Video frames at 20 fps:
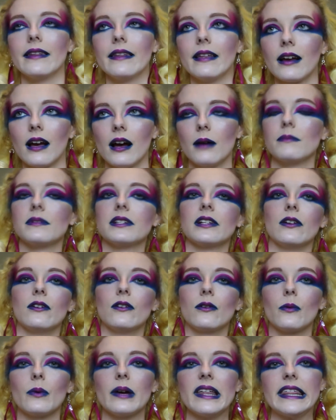that comes
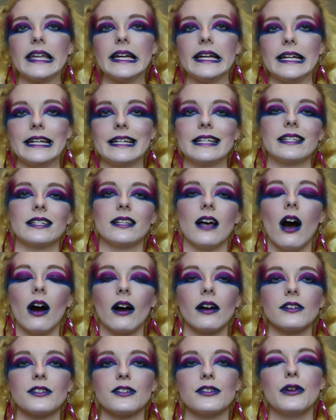along with it is
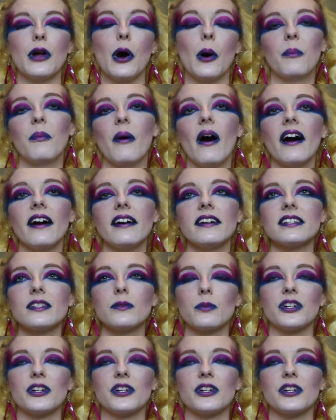hearts not parts,